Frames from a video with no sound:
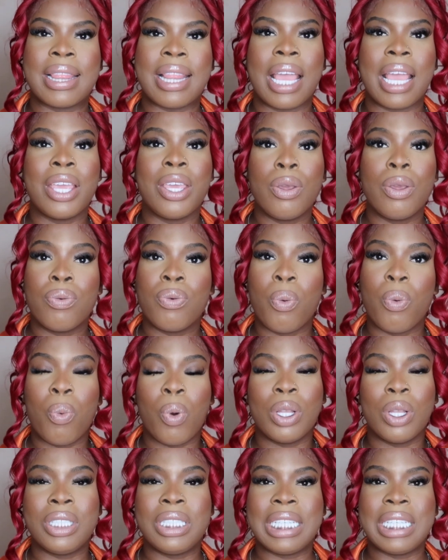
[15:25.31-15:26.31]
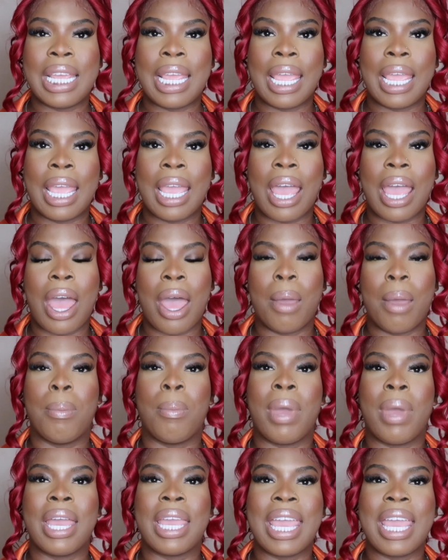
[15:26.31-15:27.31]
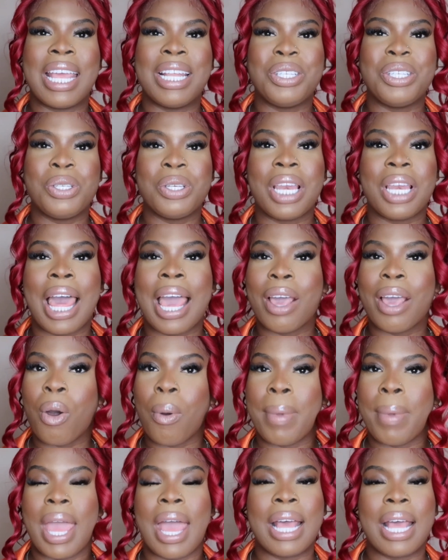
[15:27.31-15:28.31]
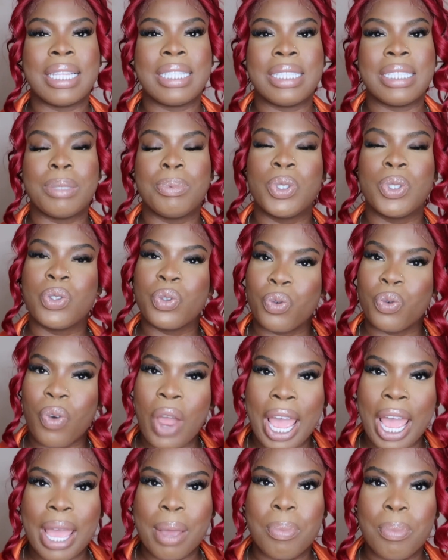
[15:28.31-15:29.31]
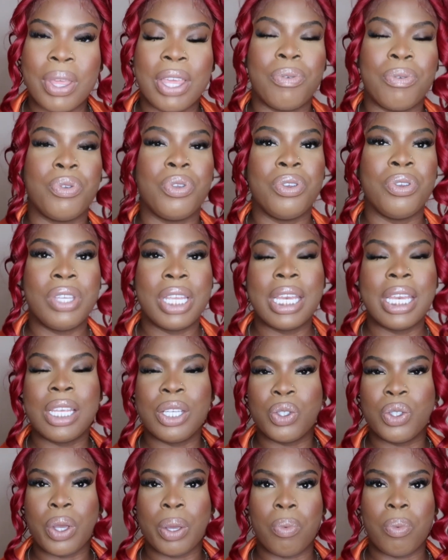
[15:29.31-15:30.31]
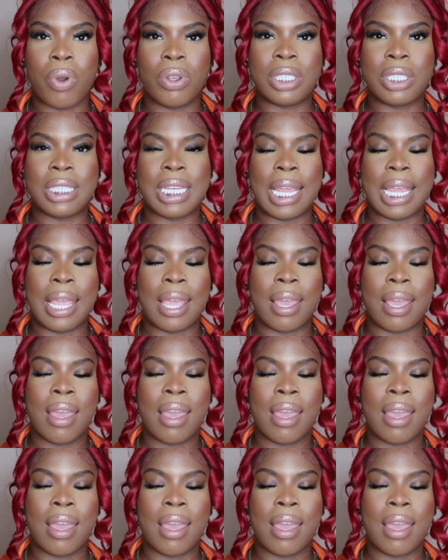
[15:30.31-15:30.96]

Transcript: Thank you for watching. Again, do like, comment and subscribe if you did enjoy watching,